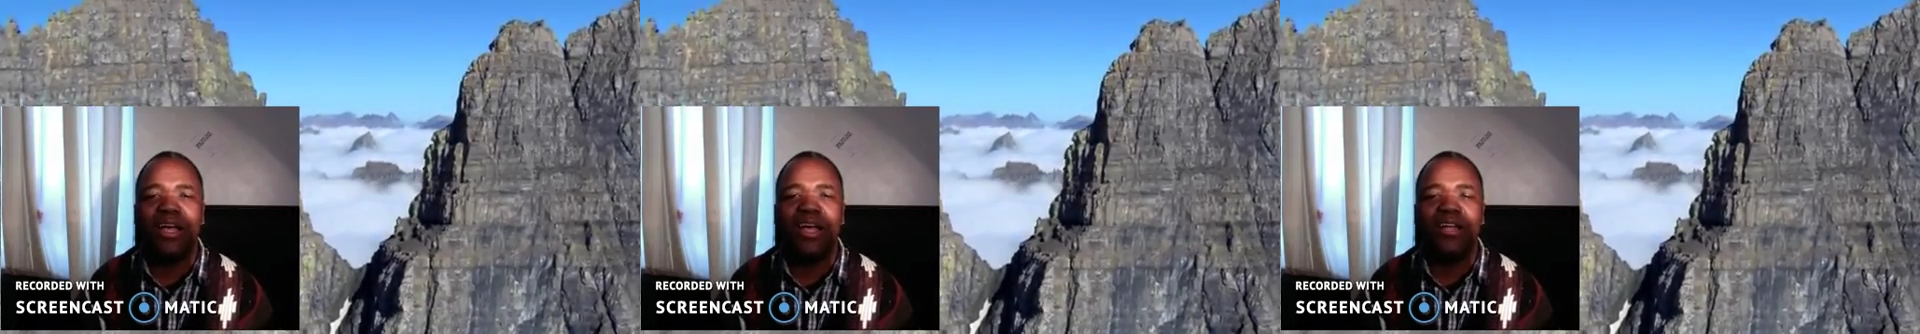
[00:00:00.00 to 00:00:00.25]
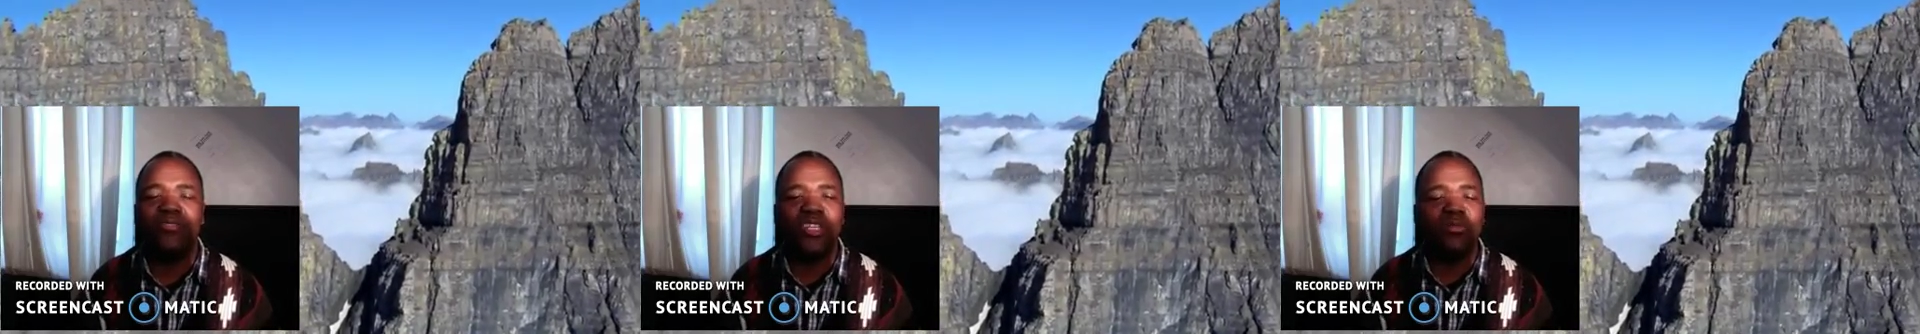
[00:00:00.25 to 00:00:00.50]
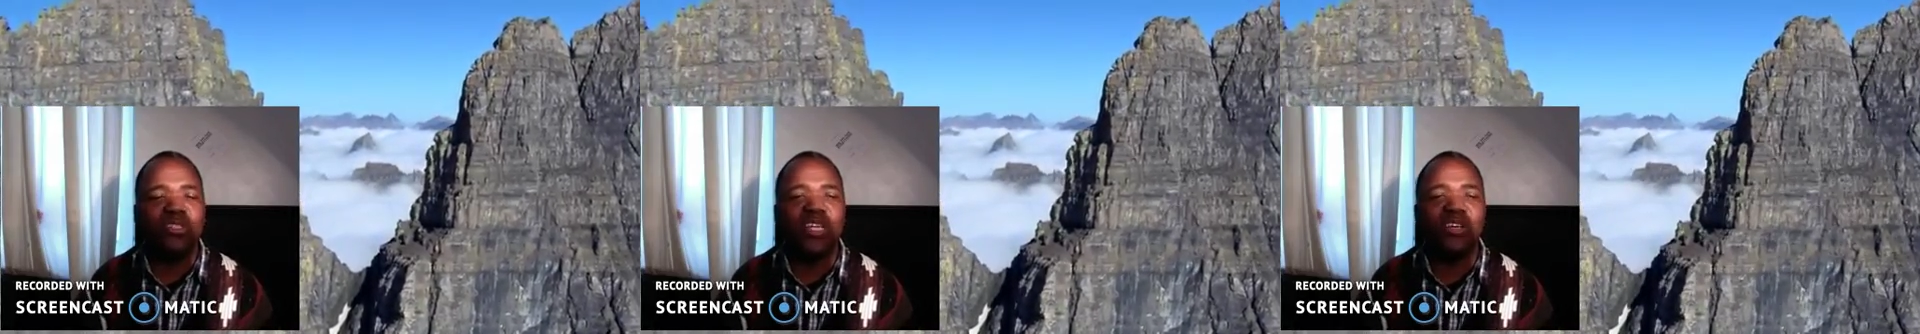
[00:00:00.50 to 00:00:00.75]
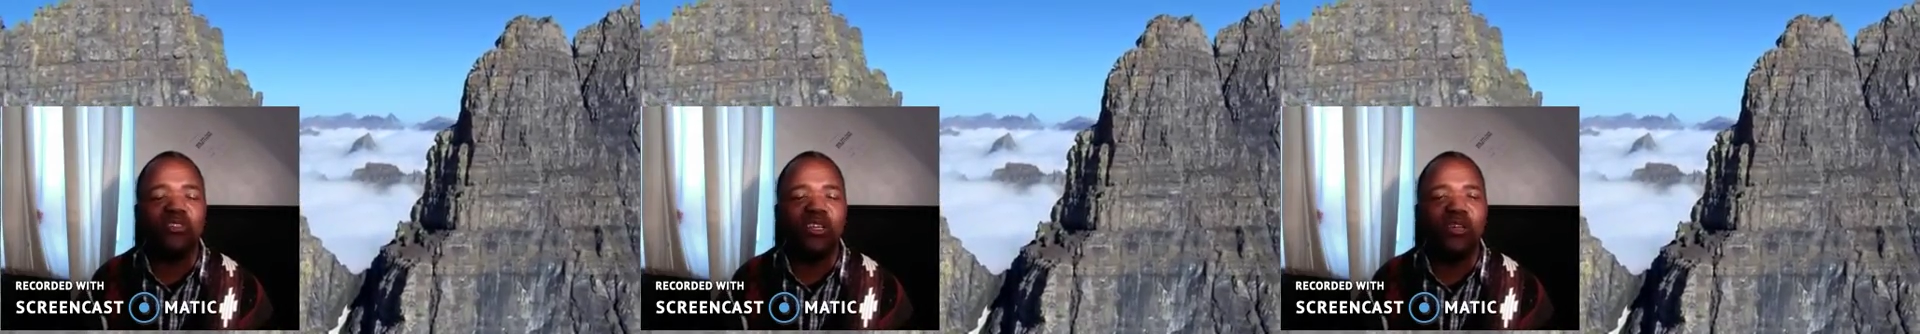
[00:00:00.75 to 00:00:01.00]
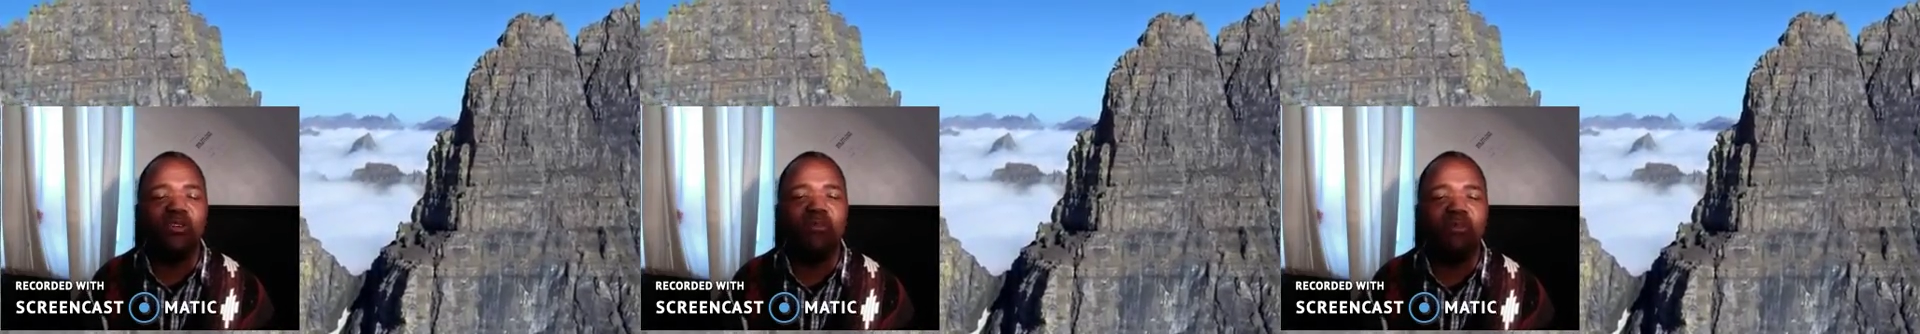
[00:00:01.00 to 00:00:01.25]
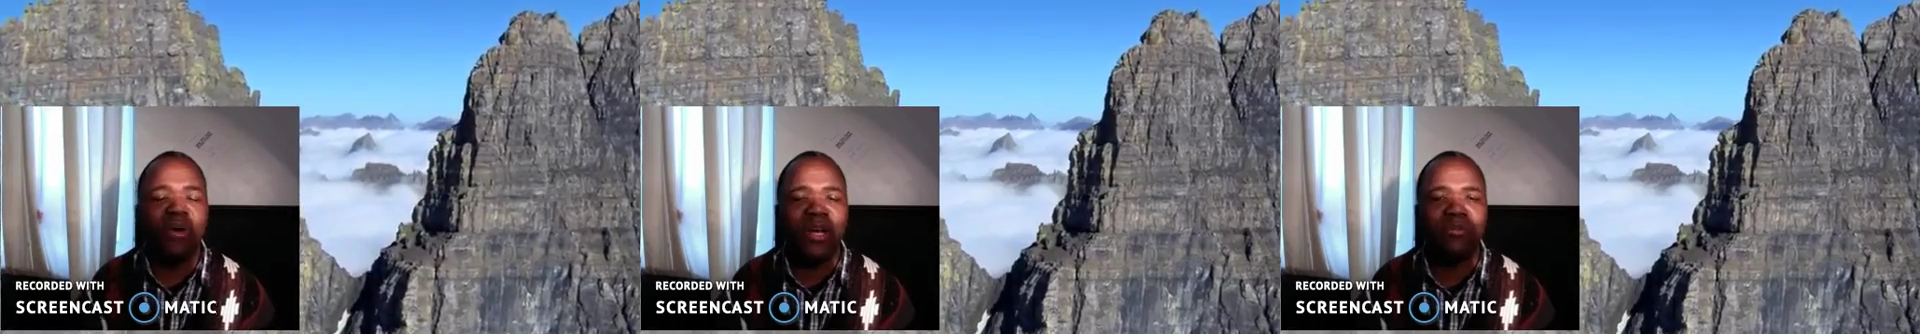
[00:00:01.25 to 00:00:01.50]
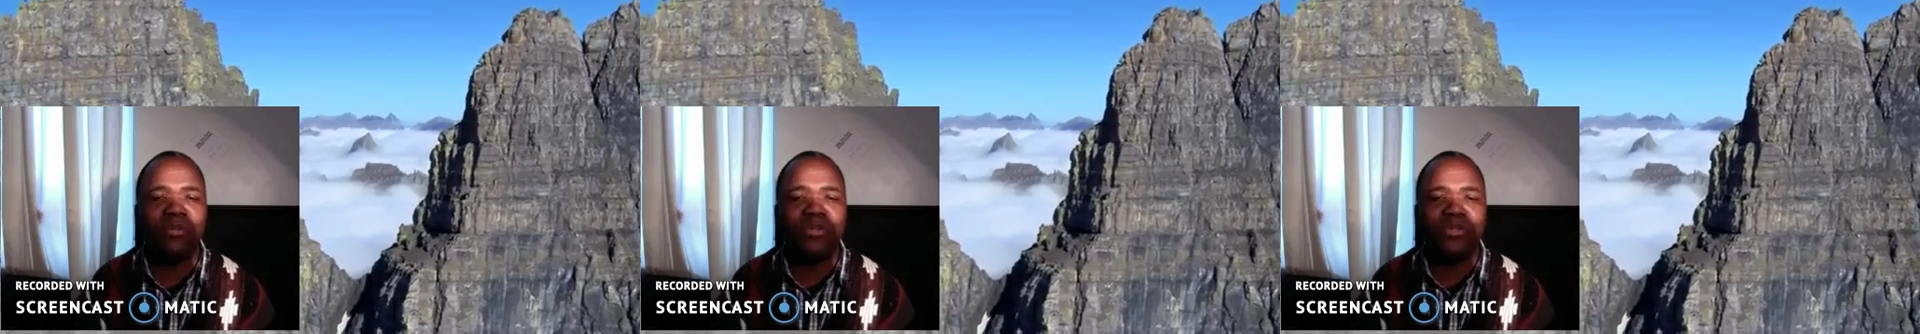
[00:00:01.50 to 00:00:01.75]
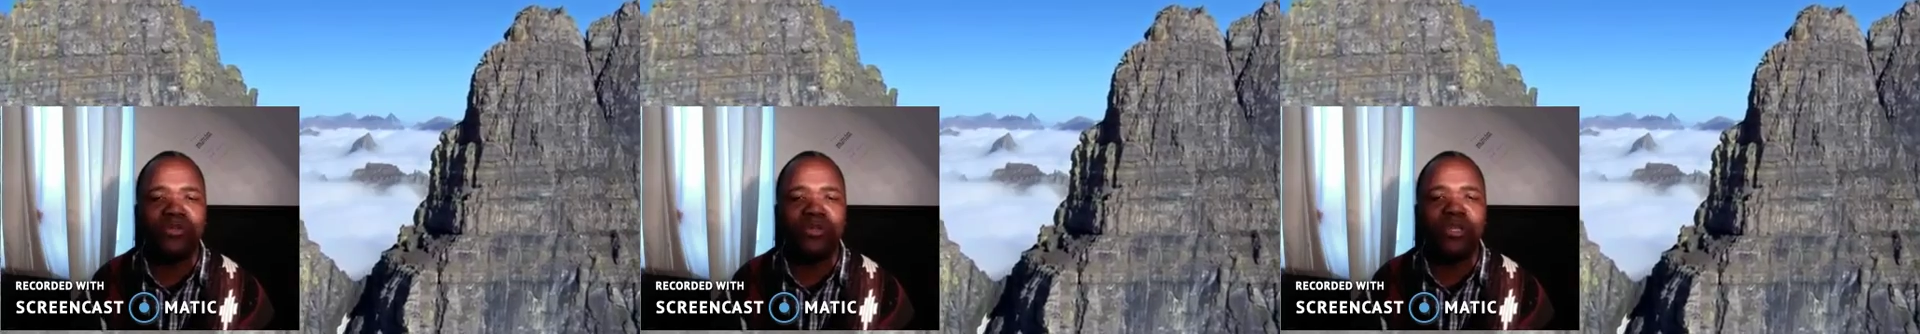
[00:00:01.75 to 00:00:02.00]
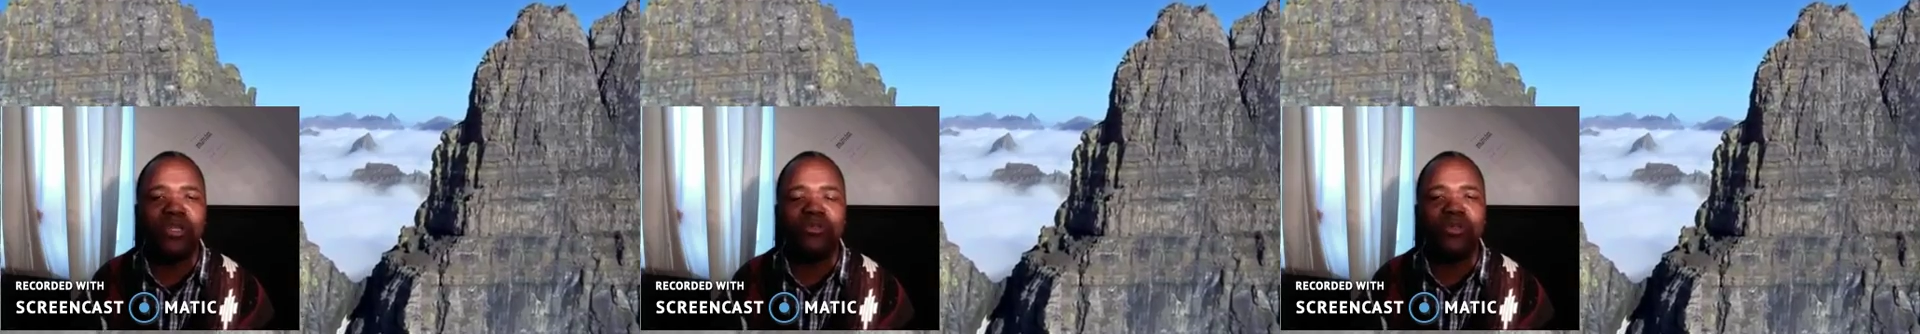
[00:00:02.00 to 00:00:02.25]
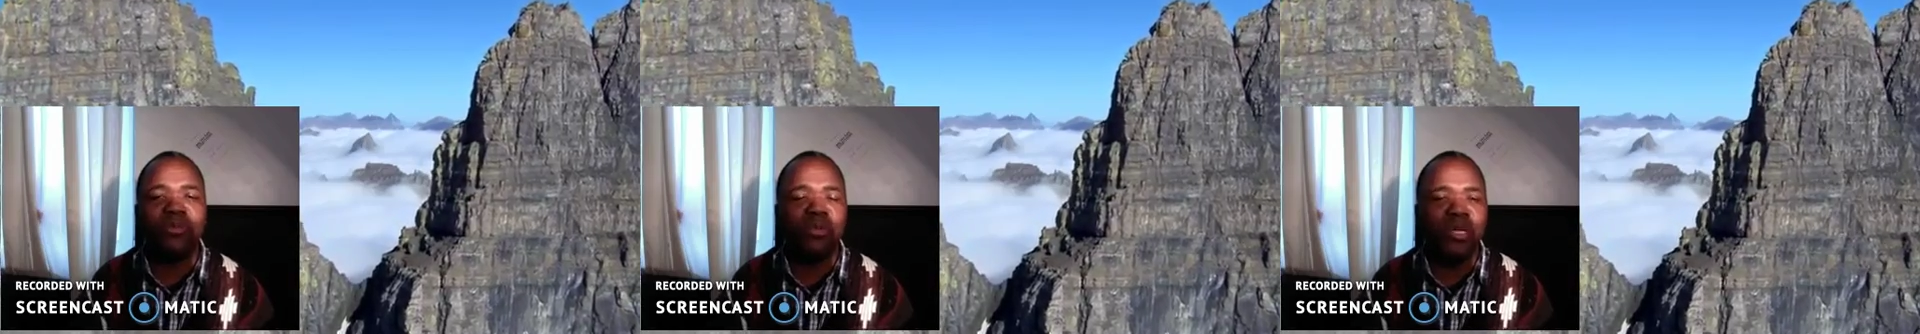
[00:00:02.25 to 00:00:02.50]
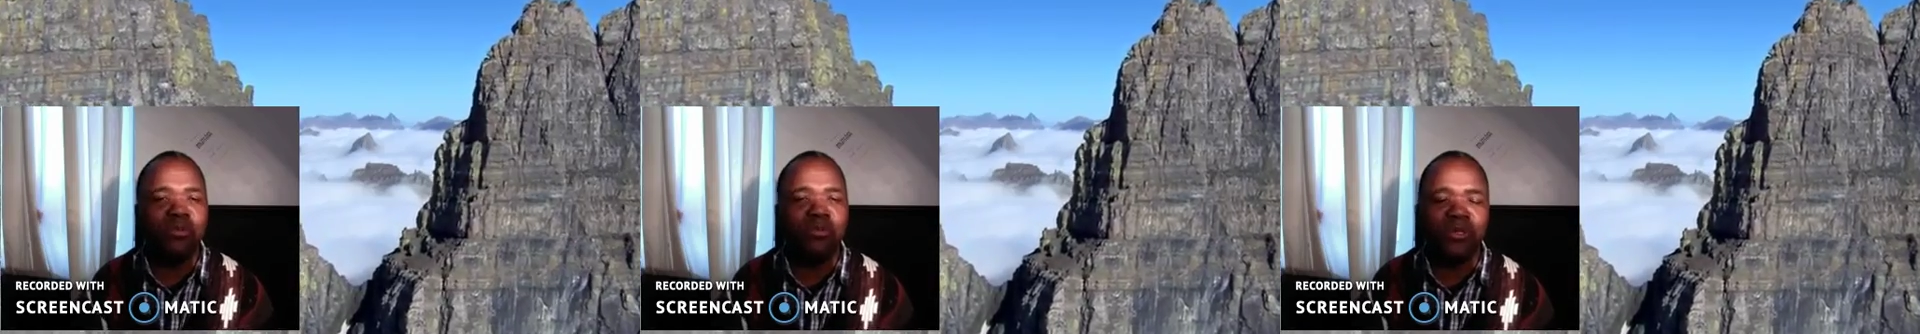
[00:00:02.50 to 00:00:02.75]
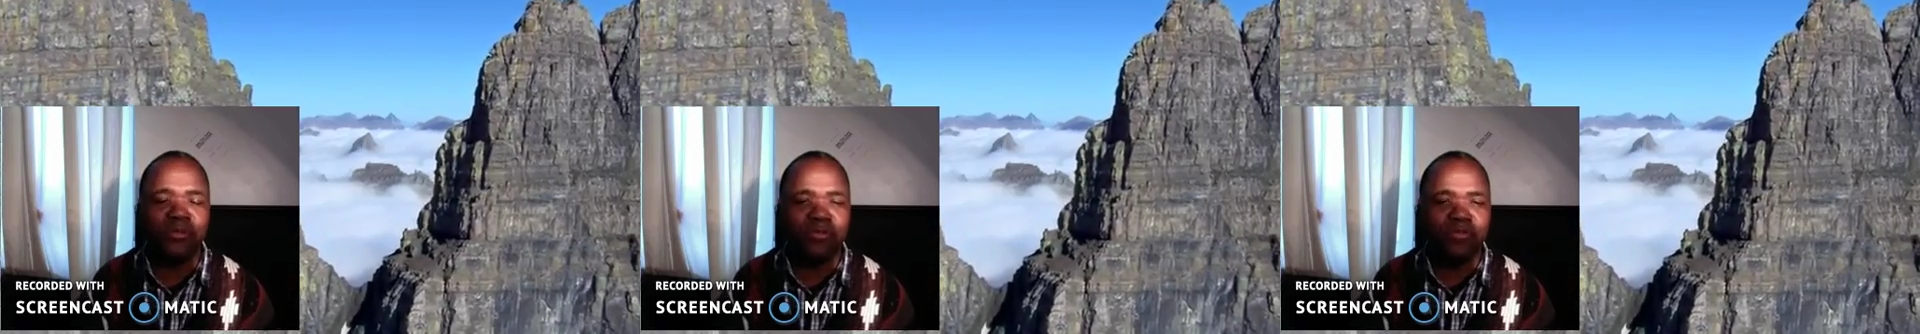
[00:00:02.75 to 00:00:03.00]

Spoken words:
A dream is actually comparable to a baby.